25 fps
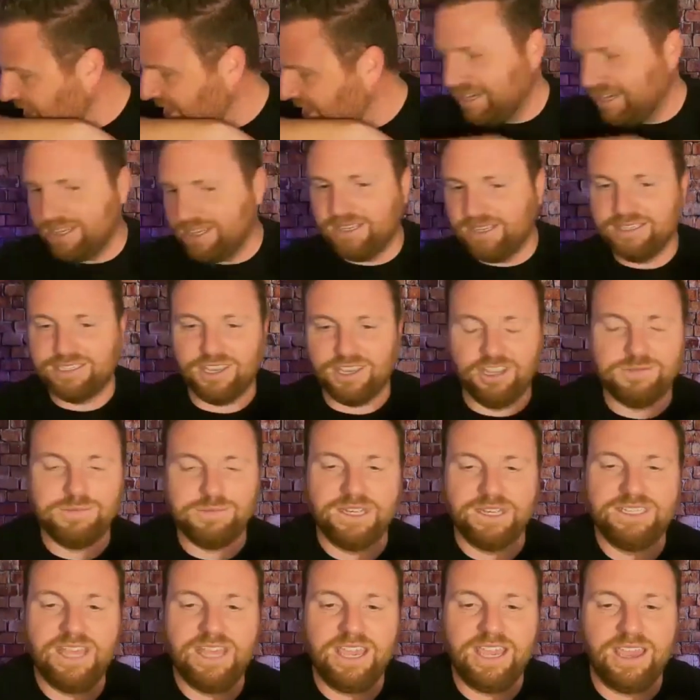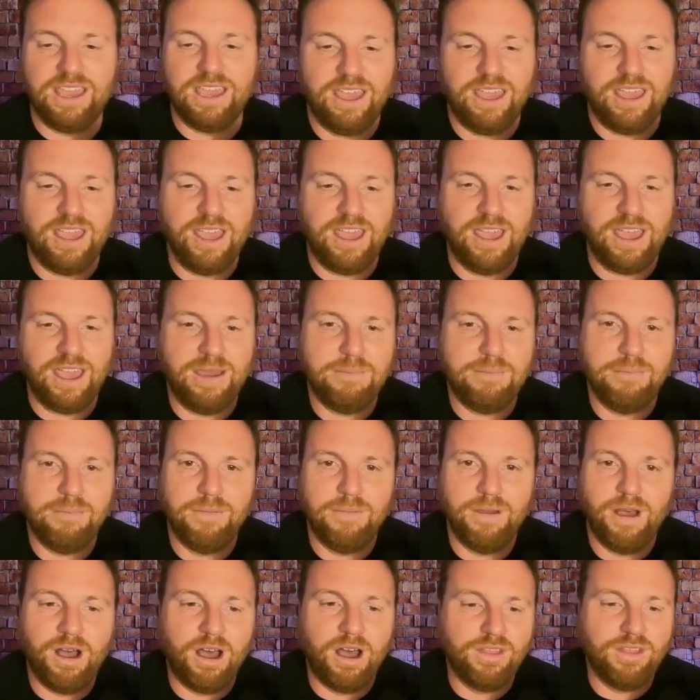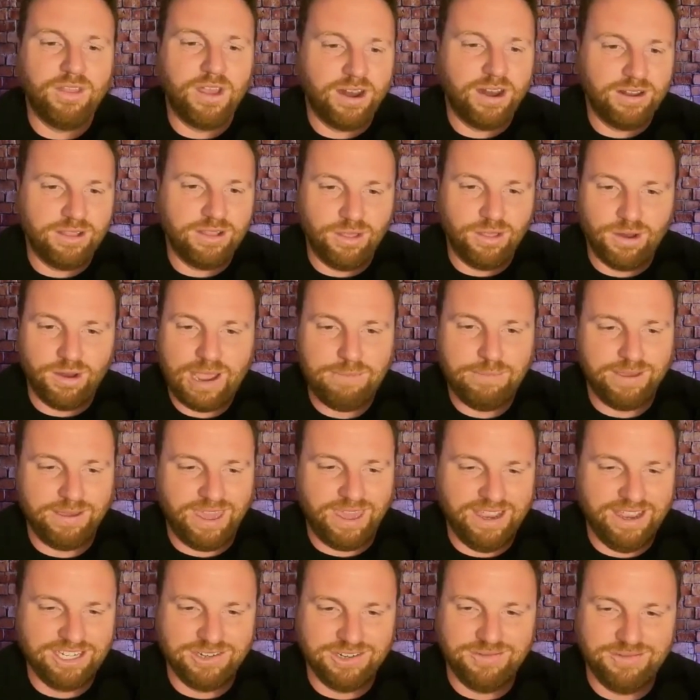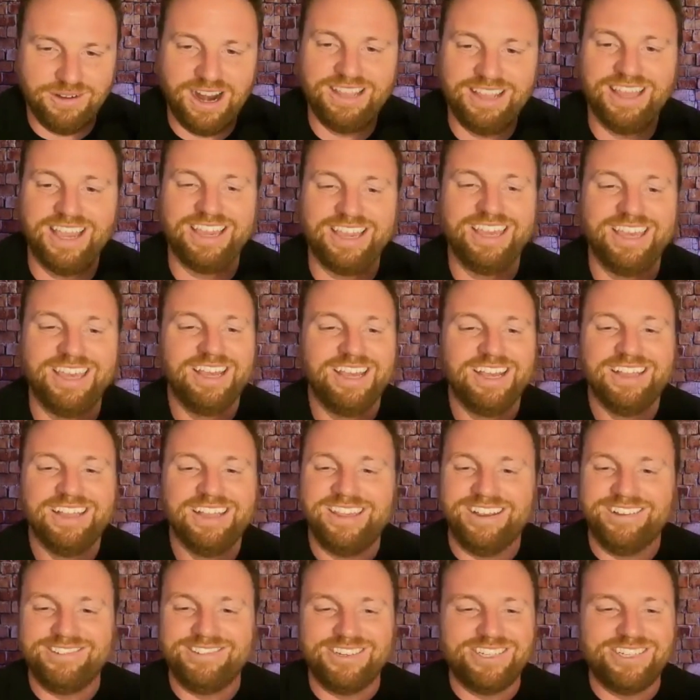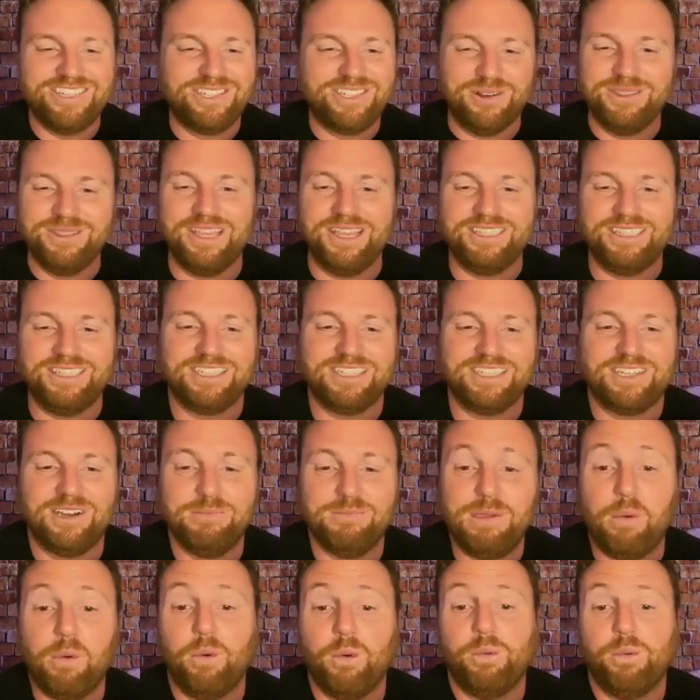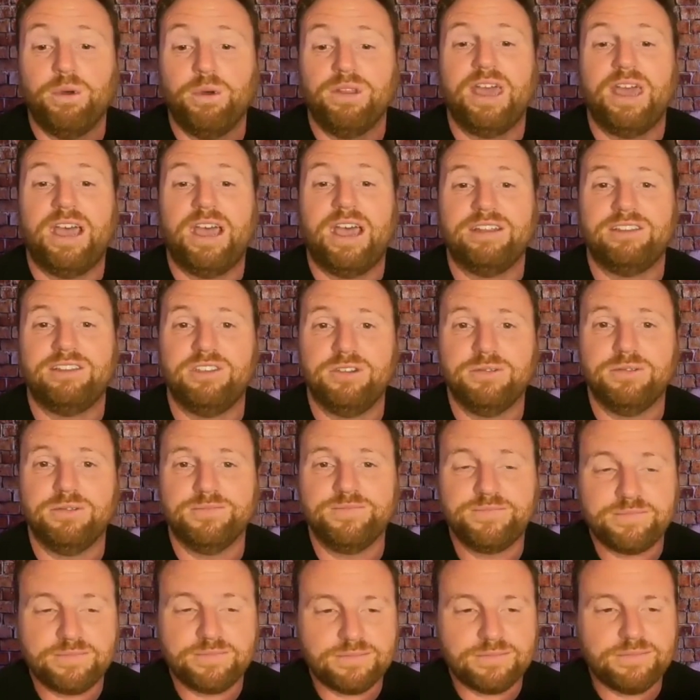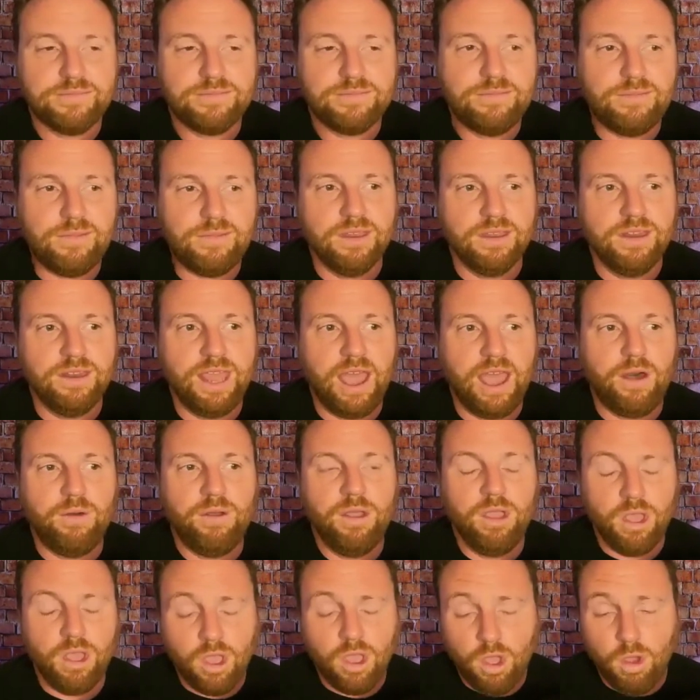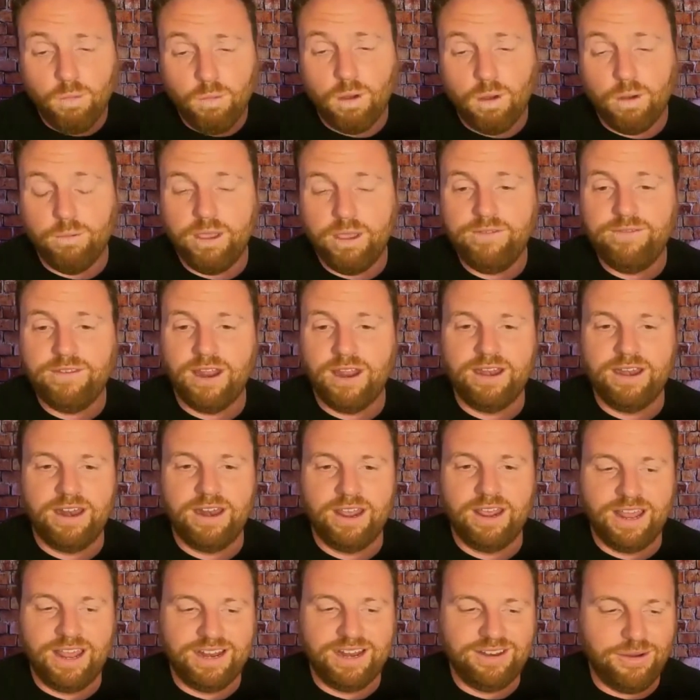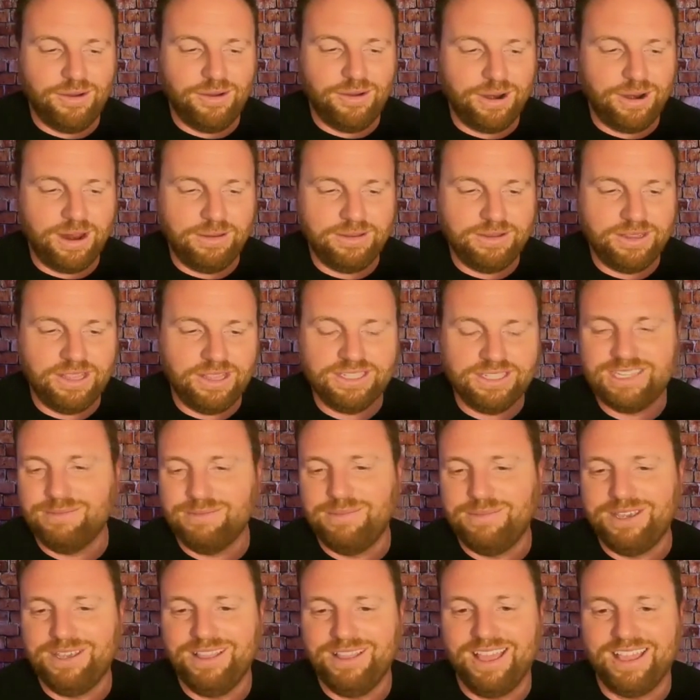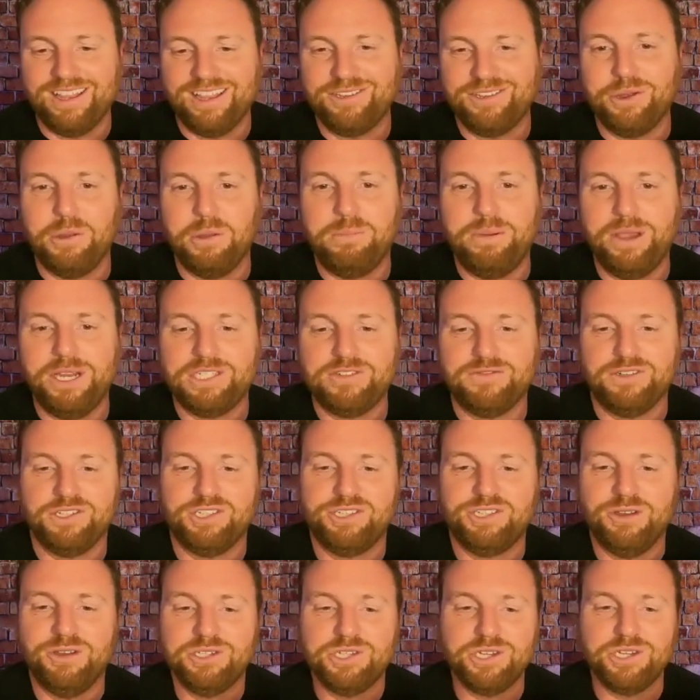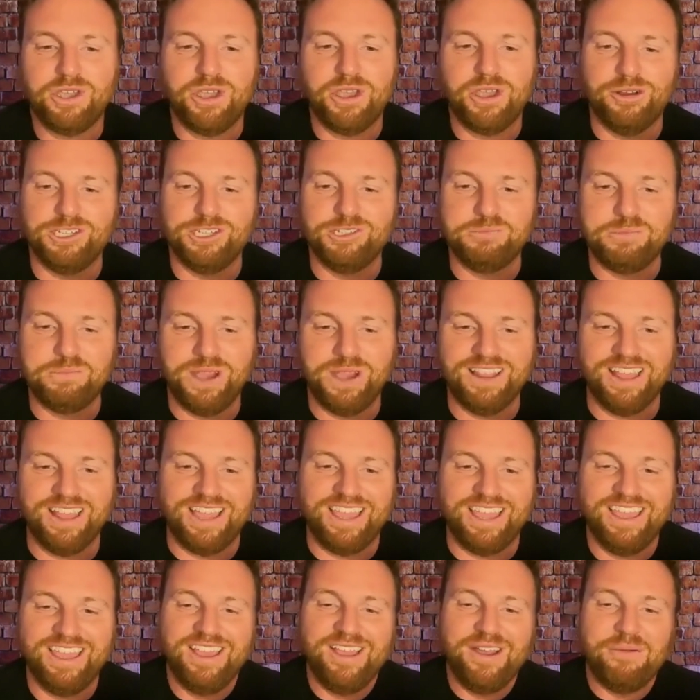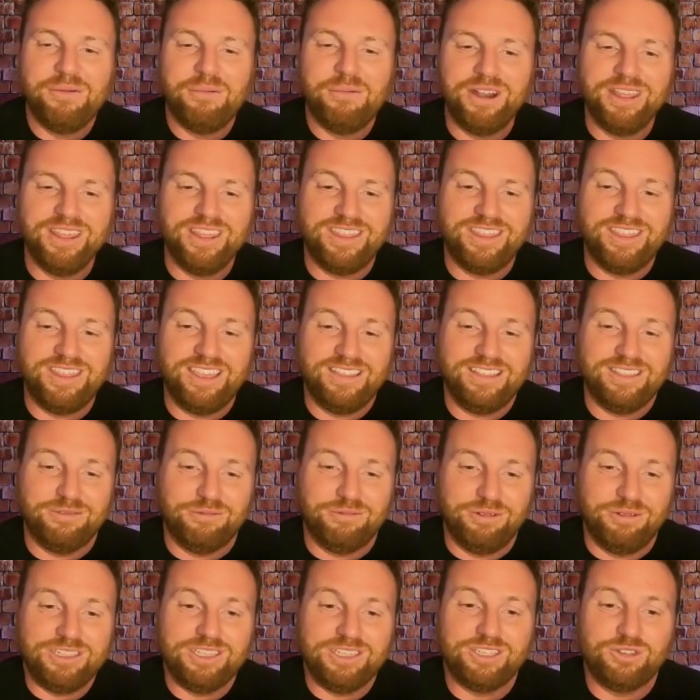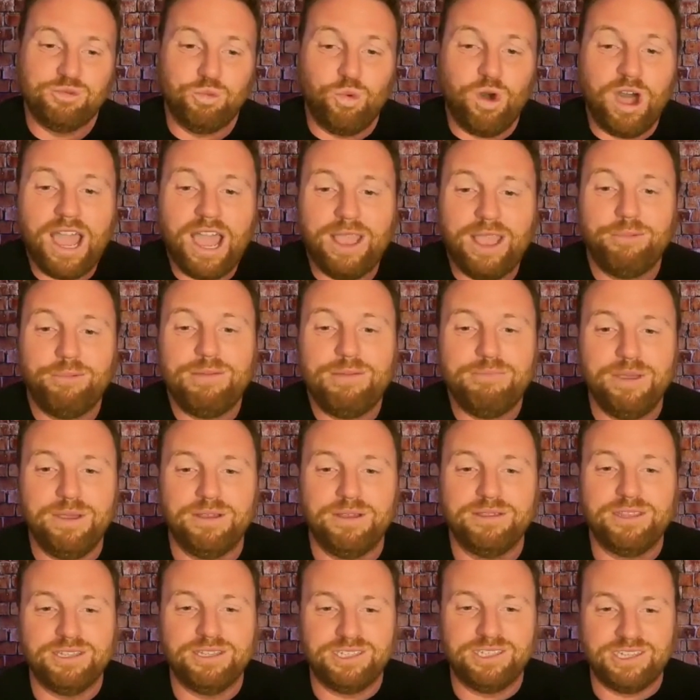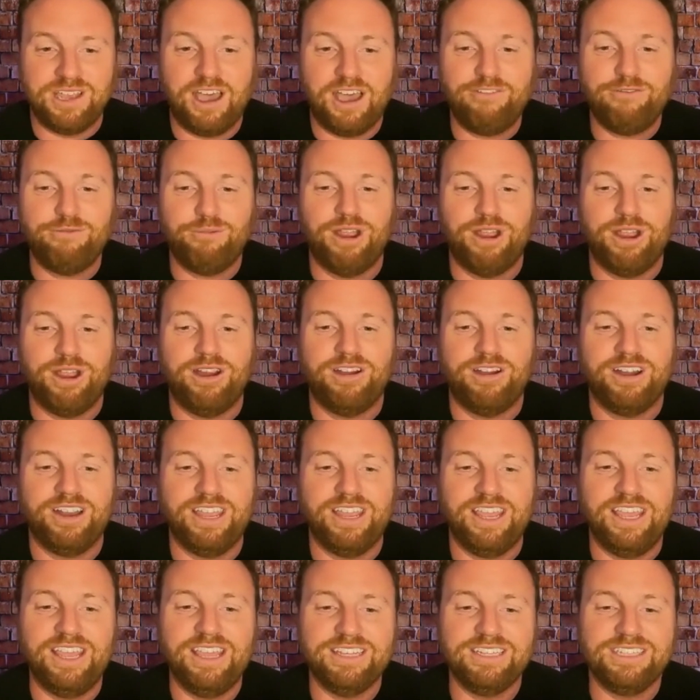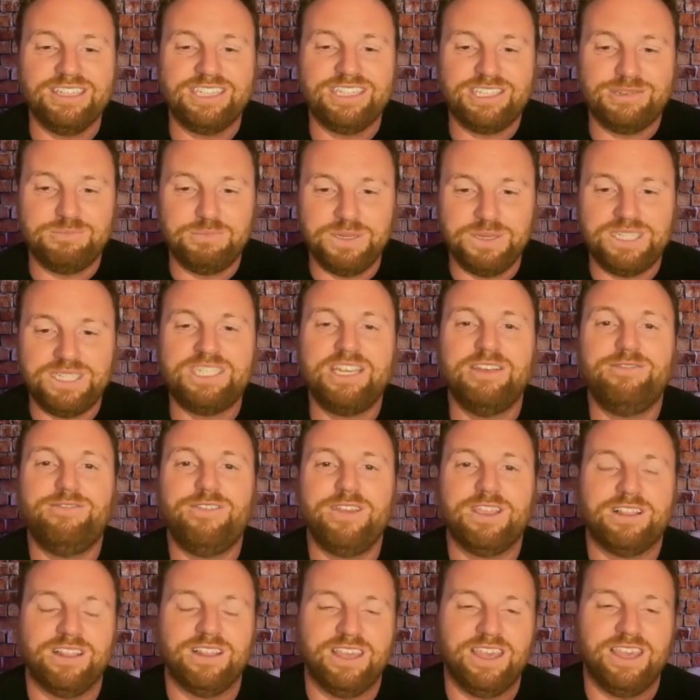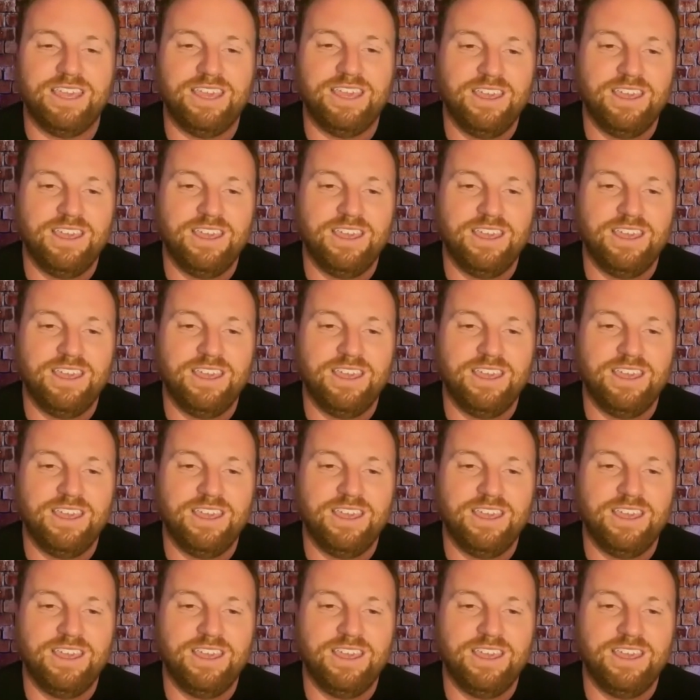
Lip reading: take a, online loan application, right? Like, there's just certain things that certain people will not do. Now, what we've done, and I don't want this to be like a total pitch for Social Coach, but like one of the reasons why we built this software is specifically